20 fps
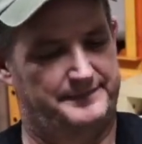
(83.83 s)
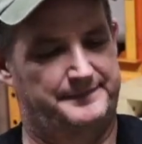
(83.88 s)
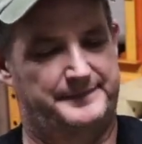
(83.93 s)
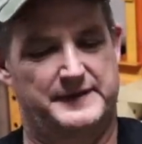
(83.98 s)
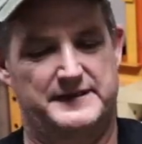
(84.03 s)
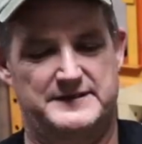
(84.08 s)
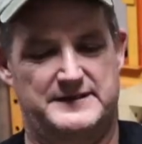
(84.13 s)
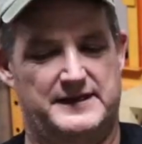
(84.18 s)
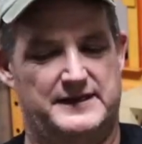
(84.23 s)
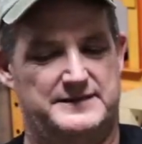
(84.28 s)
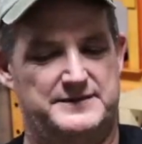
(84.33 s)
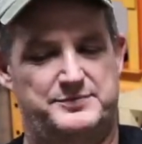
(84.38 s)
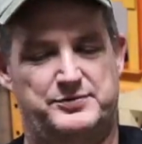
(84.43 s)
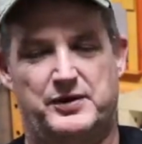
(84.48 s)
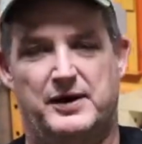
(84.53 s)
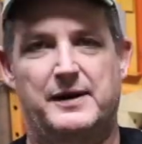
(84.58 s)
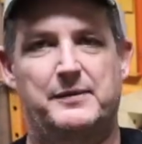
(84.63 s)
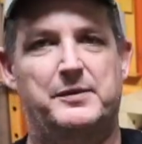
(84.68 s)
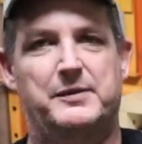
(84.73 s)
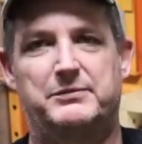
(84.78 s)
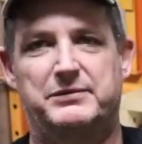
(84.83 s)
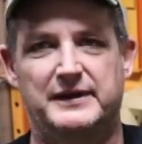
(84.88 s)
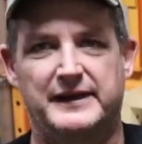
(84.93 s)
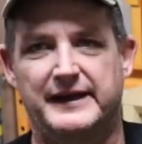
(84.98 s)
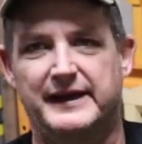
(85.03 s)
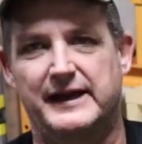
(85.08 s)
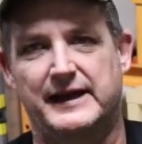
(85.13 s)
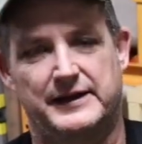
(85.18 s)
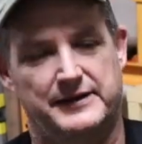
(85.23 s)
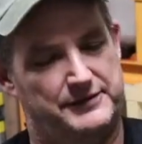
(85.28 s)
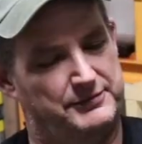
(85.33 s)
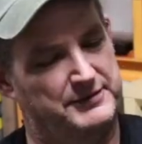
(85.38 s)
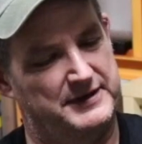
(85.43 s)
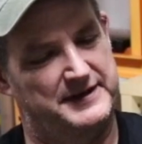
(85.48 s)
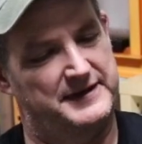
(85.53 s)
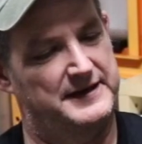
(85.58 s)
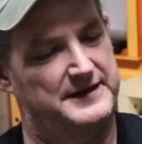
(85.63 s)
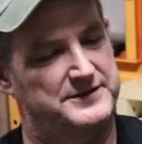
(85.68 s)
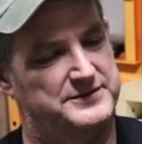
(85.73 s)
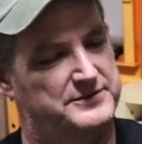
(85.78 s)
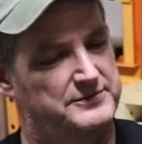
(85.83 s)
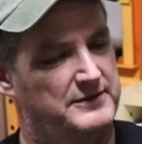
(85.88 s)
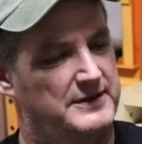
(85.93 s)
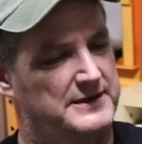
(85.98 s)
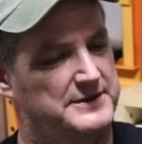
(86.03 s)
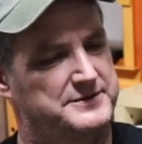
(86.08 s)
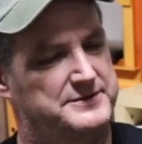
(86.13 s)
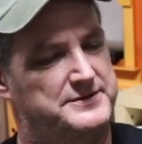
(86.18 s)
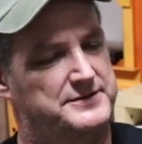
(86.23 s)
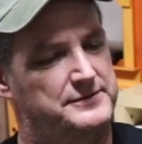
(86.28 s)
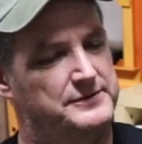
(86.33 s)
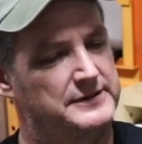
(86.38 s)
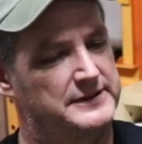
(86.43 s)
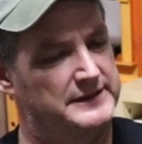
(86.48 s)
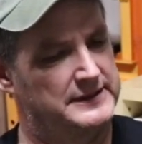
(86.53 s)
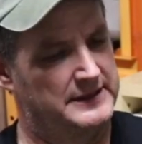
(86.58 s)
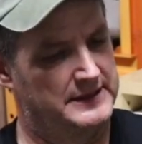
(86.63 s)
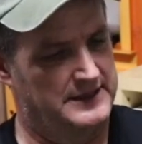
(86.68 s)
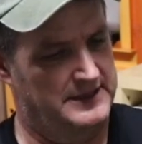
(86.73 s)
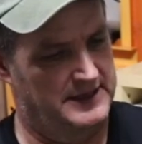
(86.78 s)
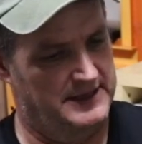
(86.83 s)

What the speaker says: This gun's probably got 3,000 rounds through it,